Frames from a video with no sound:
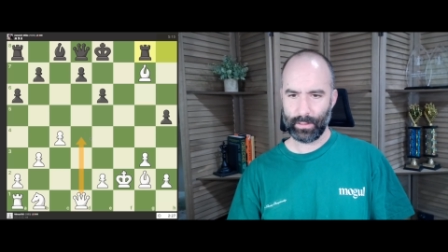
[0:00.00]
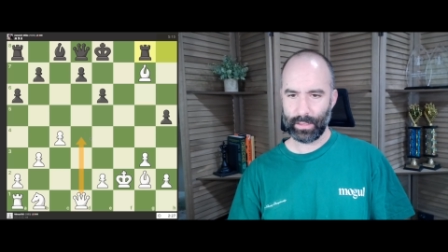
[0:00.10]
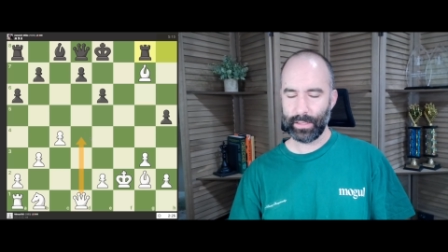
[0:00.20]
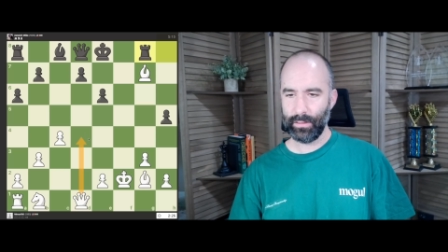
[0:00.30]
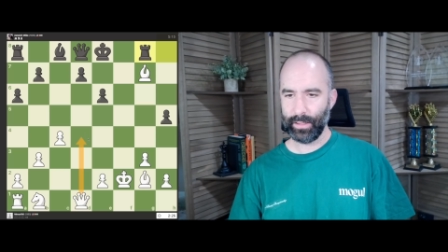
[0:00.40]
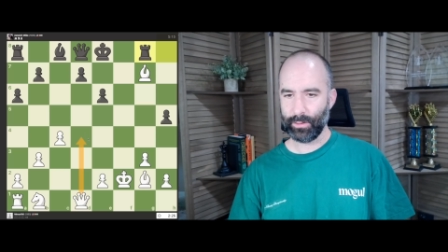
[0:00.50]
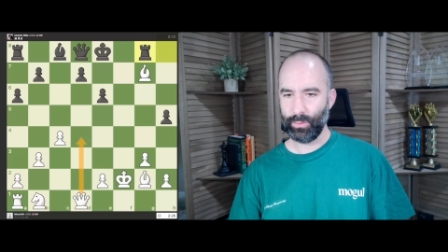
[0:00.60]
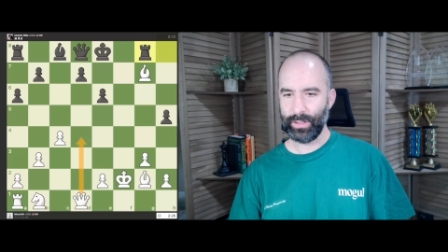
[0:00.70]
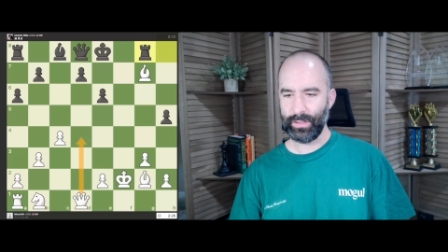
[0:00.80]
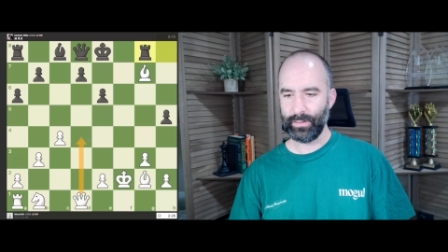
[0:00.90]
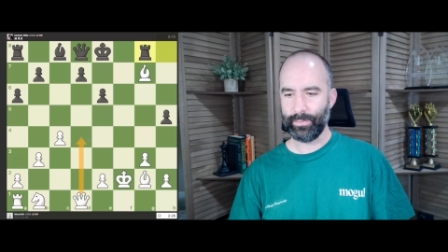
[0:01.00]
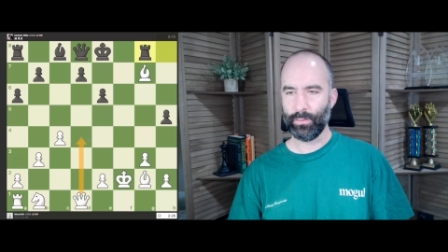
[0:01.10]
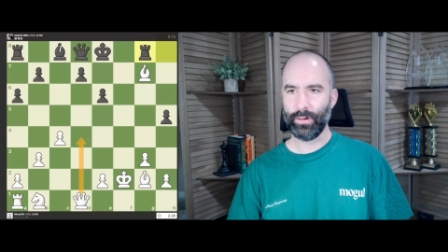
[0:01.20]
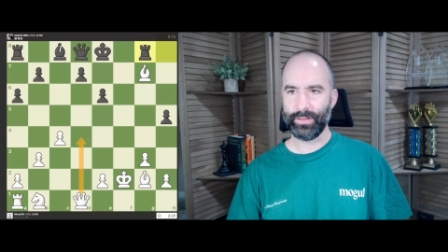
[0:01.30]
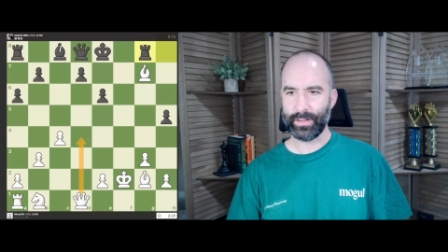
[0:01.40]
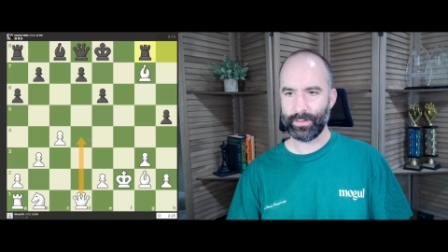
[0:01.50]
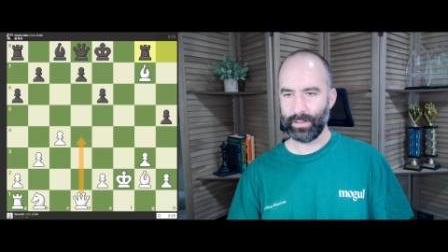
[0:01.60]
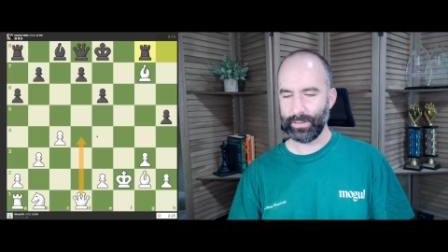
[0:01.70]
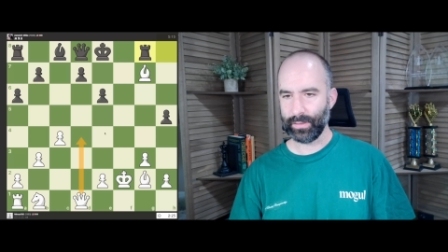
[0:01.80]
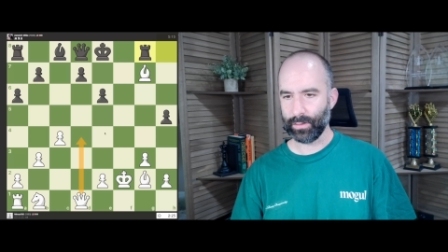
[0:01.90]
Kind of like queen d4,
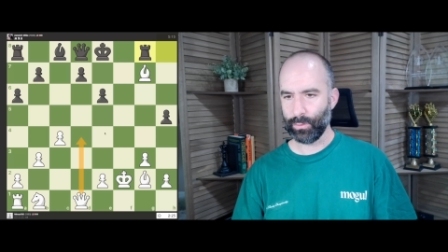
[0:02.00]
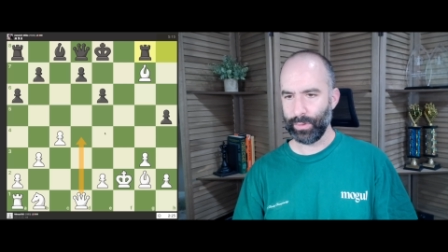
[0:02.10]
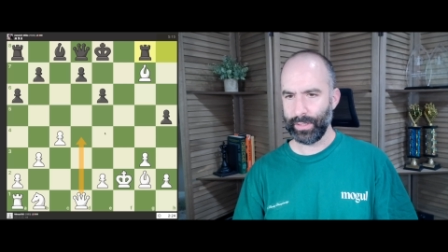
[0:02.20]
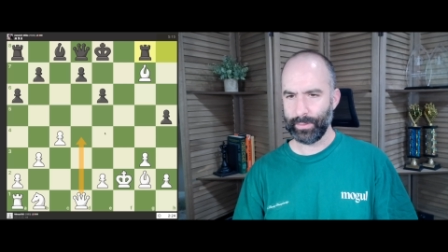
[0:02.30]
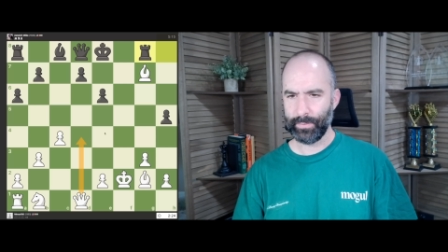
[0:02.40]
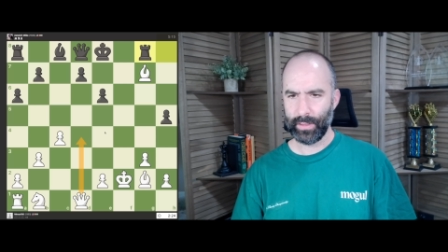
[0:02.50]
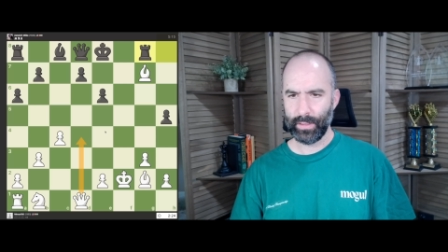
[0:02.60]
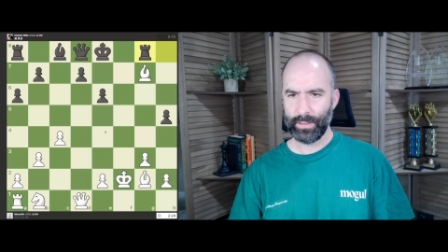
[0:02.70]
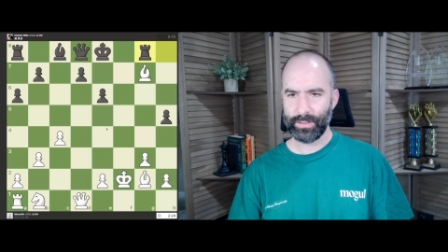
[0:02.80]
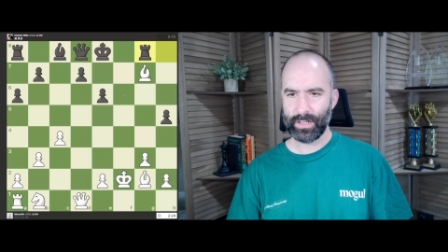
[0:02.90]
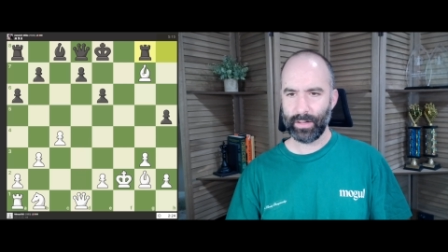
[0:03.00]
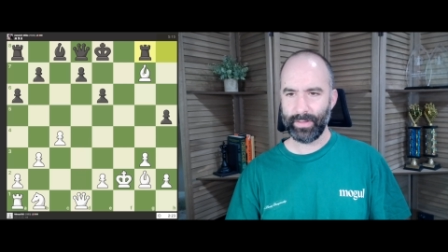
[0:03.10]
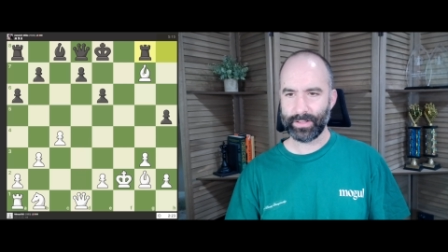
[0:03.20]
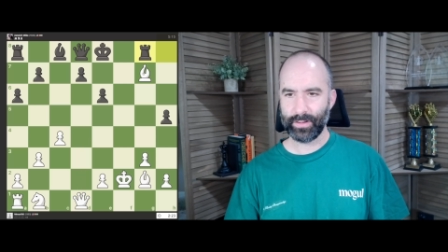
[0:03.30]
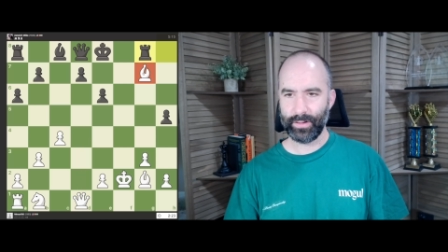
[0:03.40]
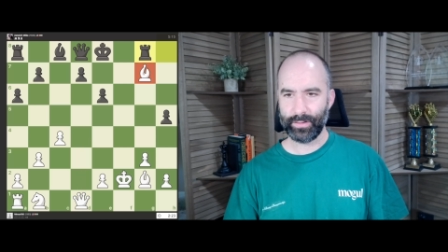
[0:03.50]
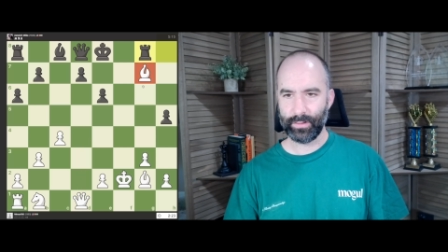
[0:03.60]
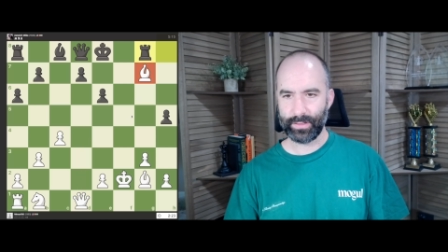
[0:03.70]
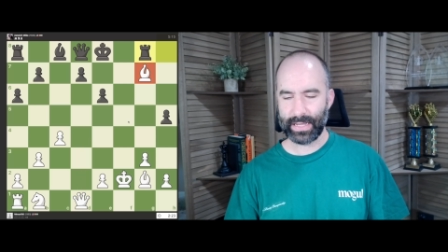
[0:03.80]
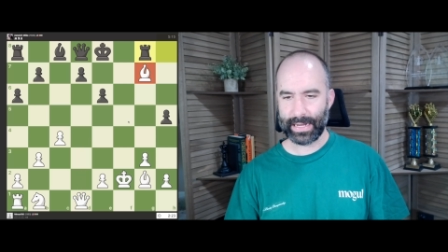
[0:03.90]
centralizing the queen. Just trying to make sure there's no
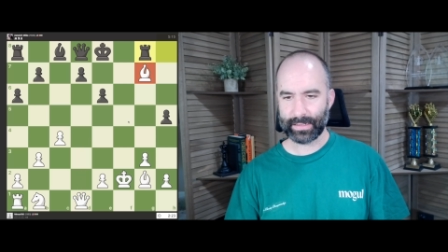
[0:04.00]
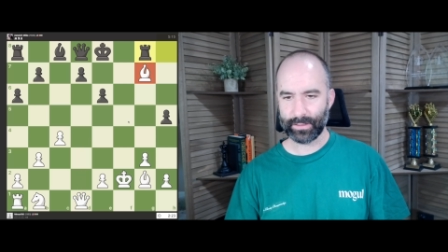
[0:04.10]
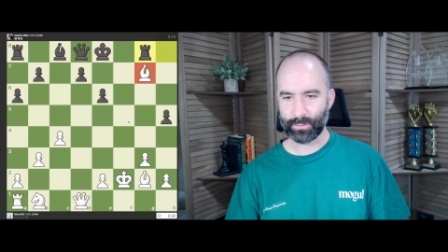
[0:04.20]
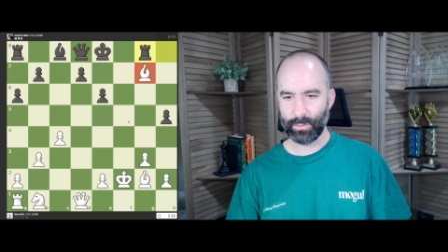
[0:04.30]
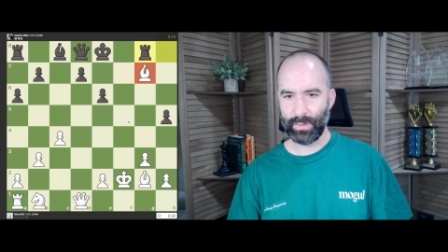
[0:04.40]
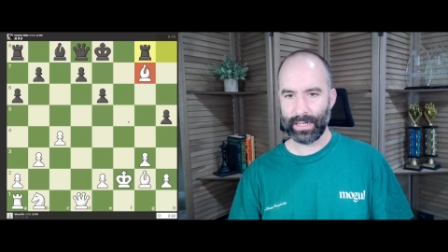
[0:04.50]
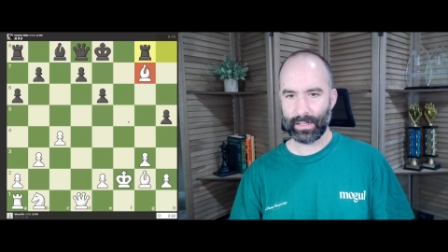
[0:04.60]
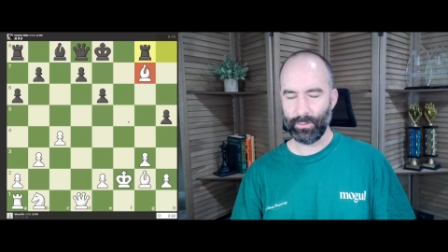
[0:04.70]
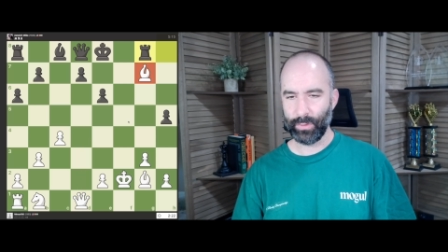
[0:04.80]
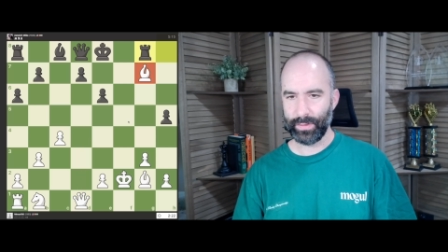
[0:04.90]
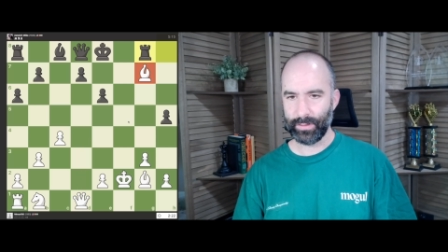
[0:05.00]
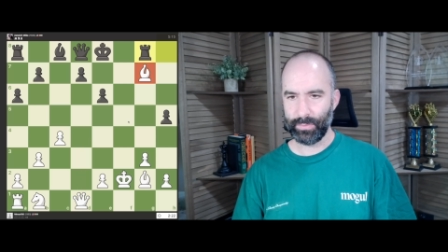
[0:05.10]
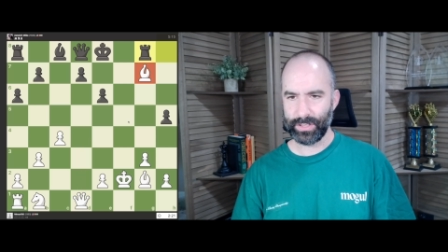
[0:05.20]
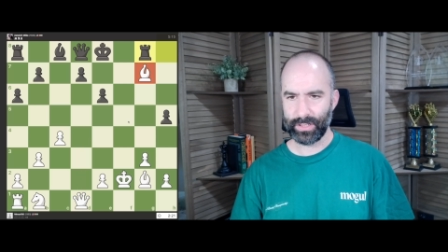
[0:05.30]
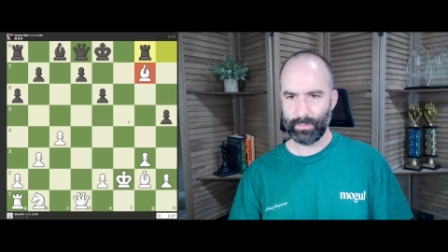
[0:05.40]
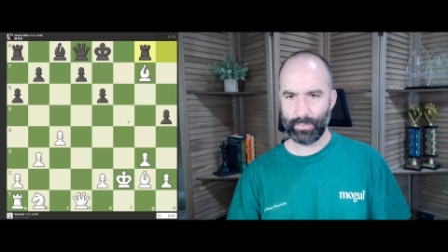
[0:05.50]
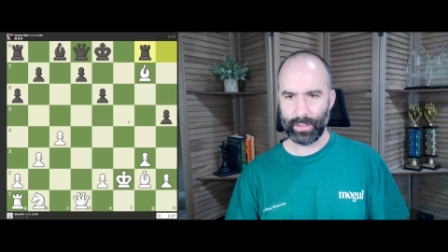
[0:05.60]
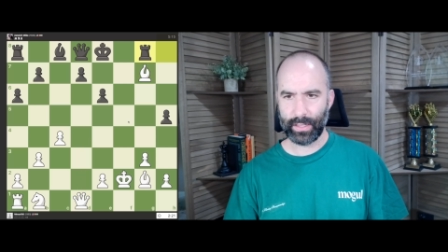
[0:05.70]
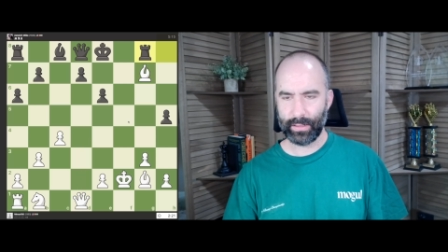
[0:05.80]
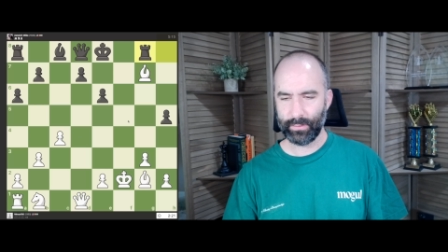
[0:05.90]
tactics where black can win this bishop, but
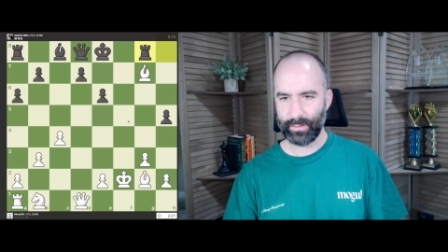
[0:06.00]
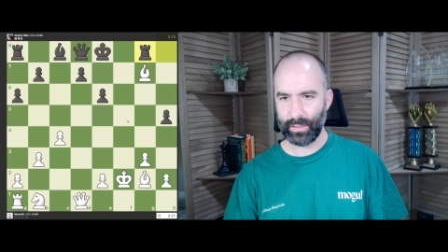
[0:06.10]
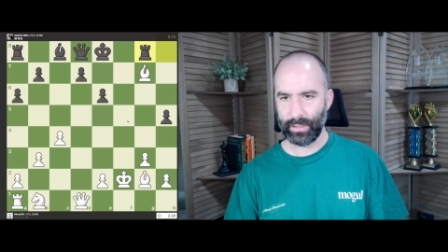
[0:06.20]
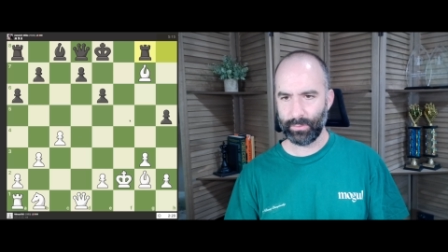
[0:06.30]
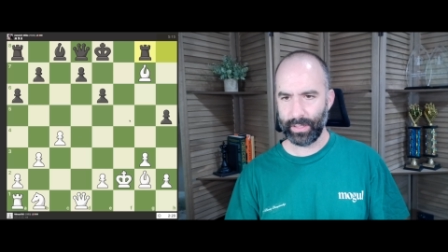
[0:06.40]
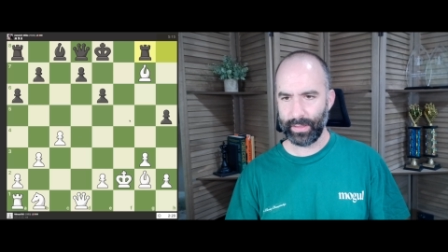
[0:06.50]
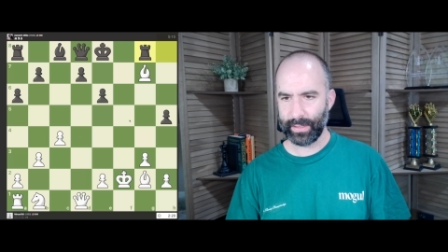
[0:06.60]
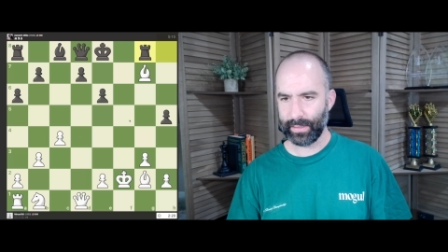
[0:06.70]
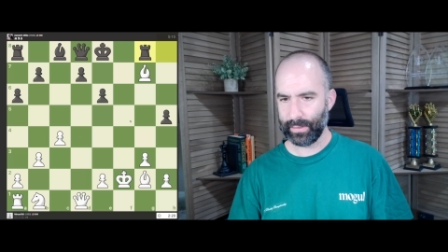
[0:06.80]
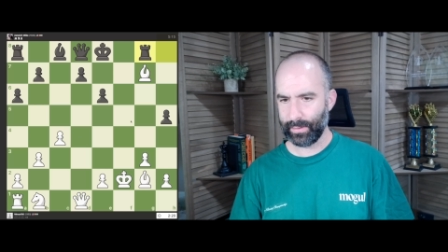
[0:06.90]
I don't see any way they can,